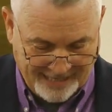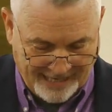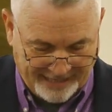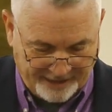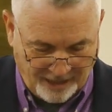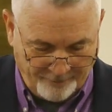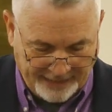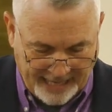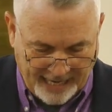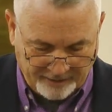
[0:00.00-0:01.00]
And
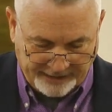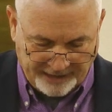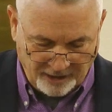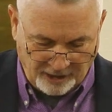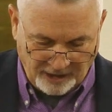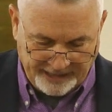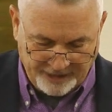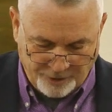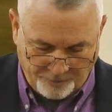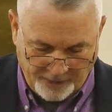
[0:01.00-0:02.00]
coming out, the
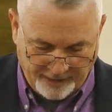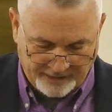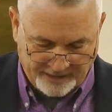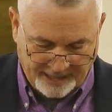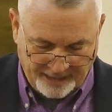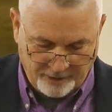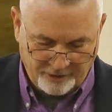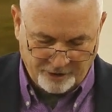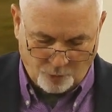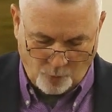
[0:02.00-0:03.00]
unclean spirits entered
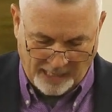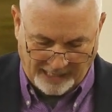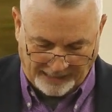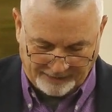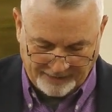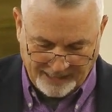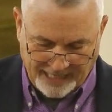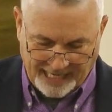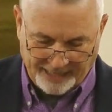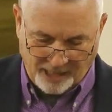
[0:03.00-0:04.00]
the swine,
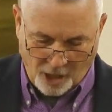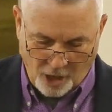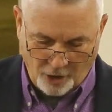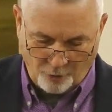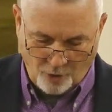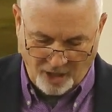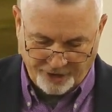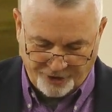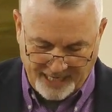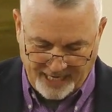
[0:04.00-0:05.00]
and the herd
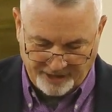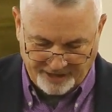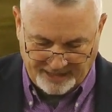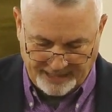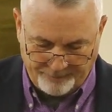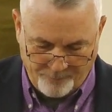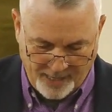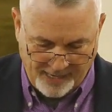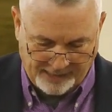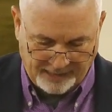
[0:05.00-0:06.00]
rushed down the steep
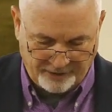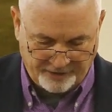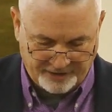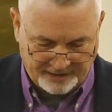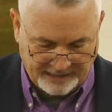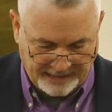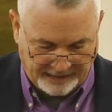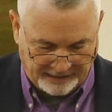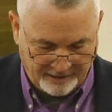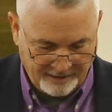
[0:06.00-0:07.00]
bank into the
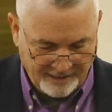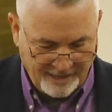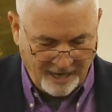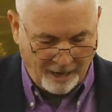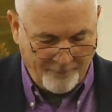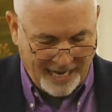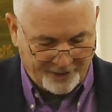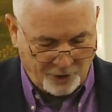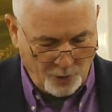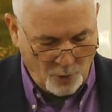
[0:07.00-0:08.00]
sea,
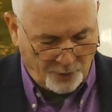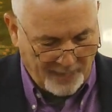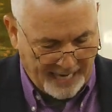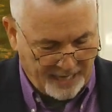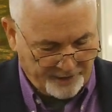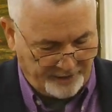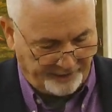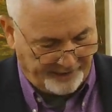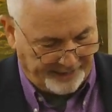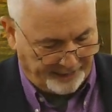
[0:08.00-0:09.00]
about 2,000
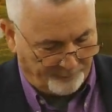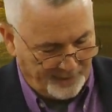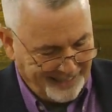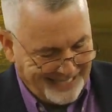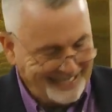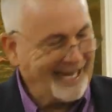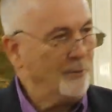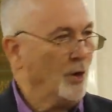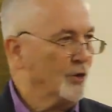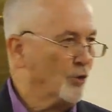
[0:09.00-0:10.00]
of them, and they
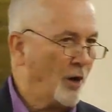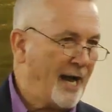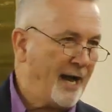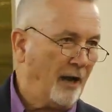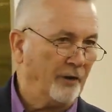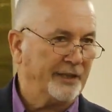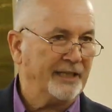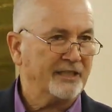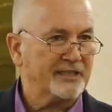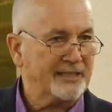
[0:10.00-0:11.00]
were drowned
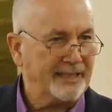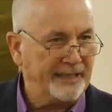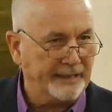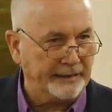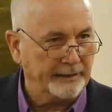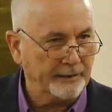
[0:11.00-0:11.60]
in the sea."